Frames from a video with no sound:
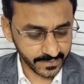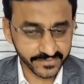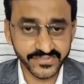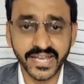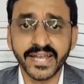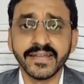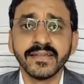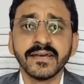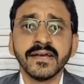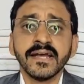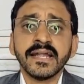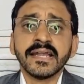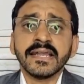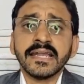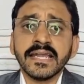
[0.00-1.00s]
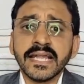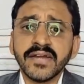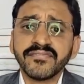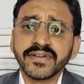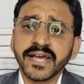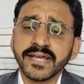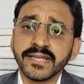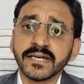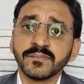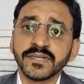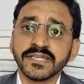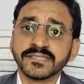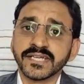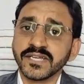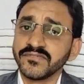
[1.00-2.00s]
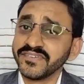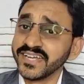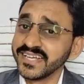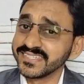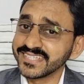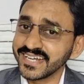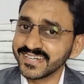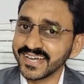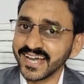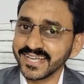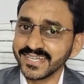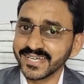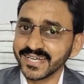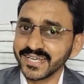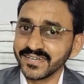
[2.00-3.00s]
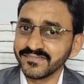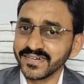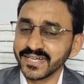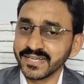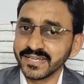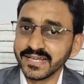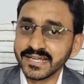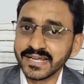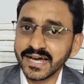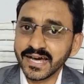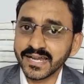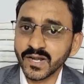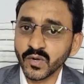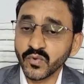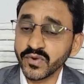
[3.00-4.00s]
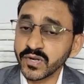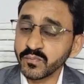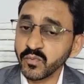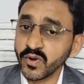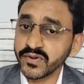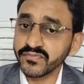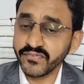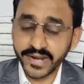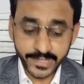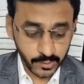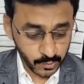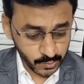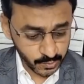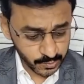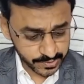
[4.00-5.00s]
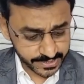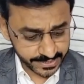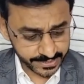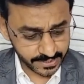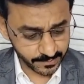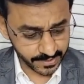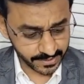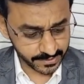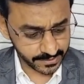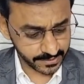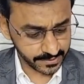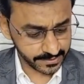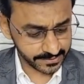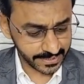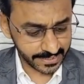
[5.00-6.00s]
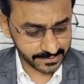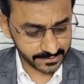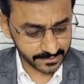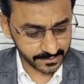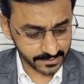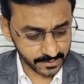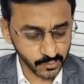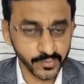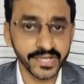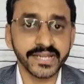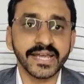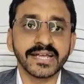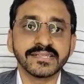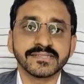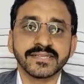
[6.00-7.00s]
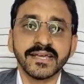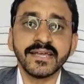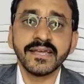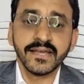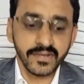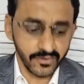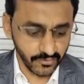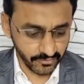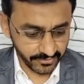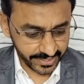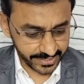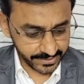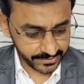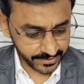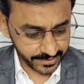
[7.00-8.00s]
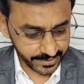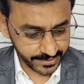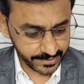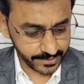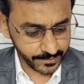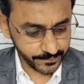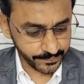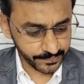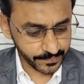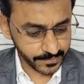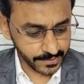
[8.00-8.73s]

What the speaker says: Then left hilum is always at a higher level, around 1.5 to 2 centimeter than the, we can say, right hilum.